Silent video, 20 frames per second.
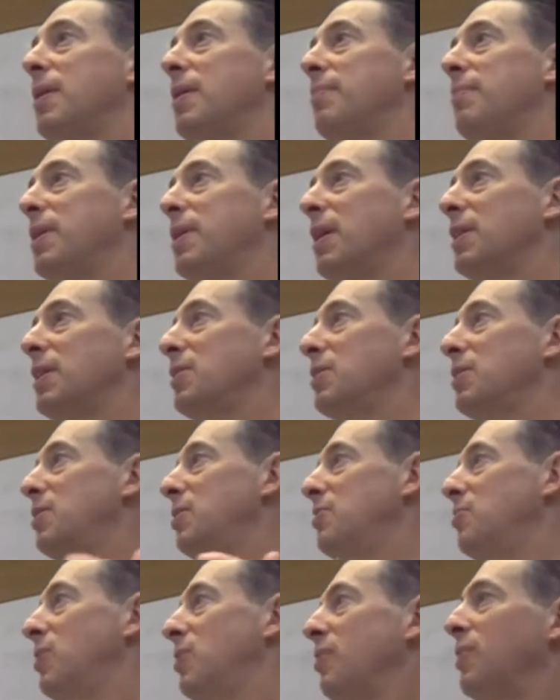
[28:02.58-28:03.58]

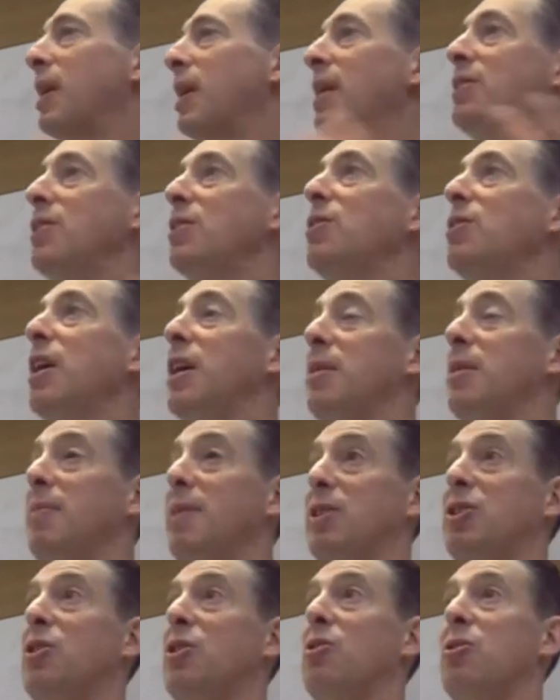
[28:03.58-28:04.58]
Because when I start talking
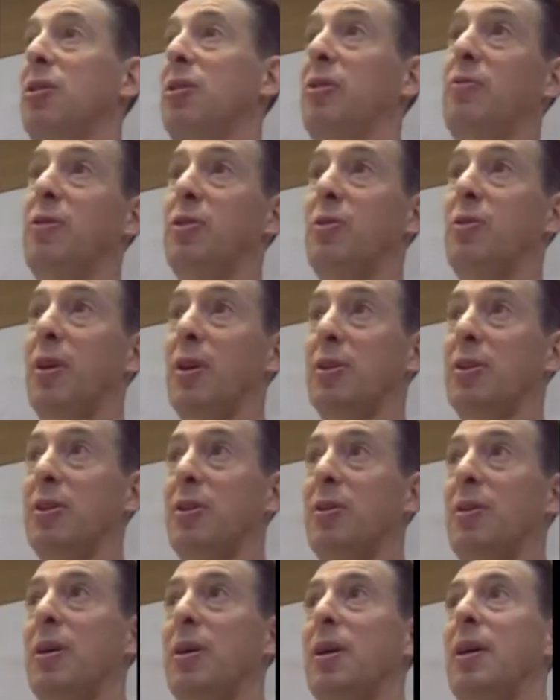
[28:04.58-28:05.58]
about social
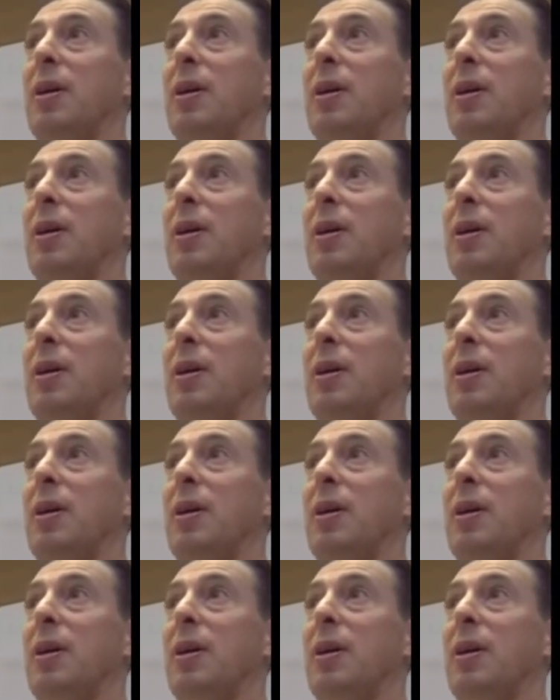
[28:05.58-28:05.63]
infrastructure,